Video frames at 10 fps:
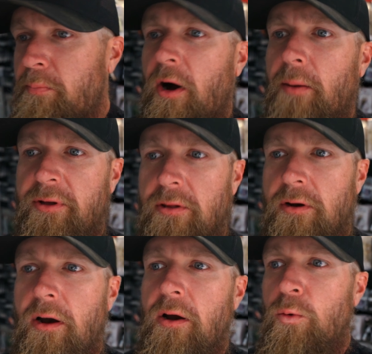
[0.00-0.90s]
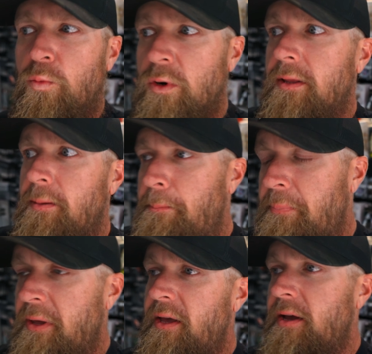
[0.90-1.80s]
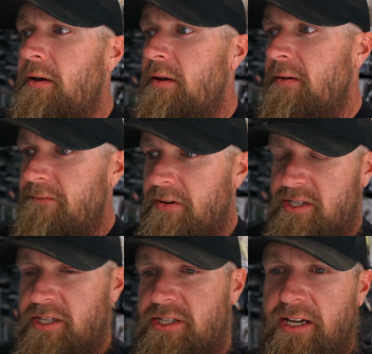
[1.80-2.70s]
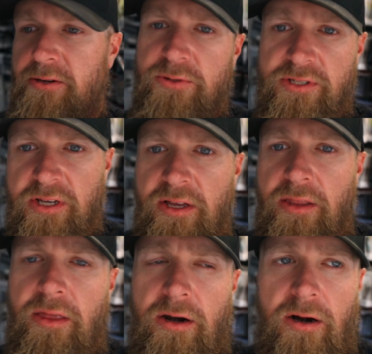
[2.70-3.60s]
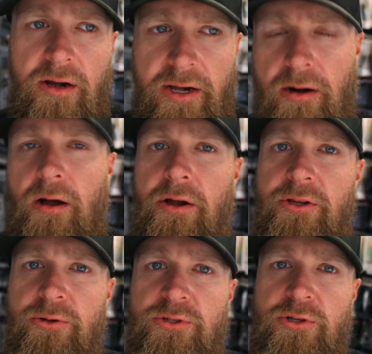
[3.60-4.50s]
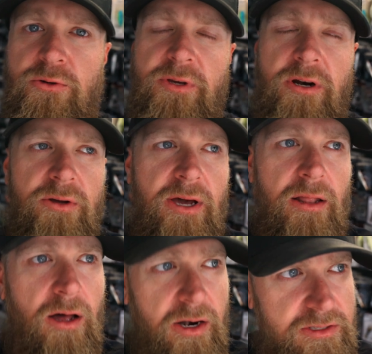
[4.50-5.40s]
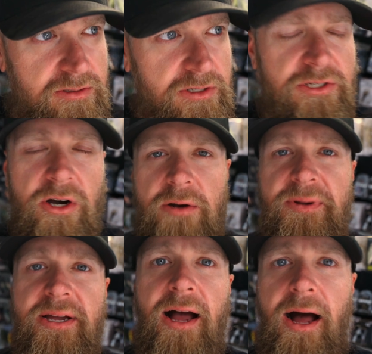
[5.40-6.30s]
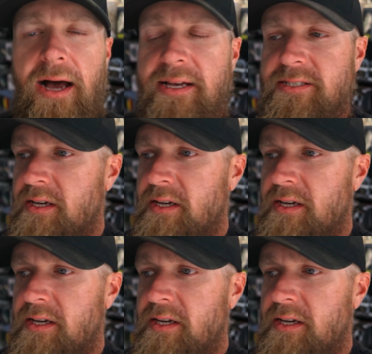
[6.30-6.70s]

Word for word: popular, really big fishing channels that are here on YouTube. You know, you got a lot of your tournament guys,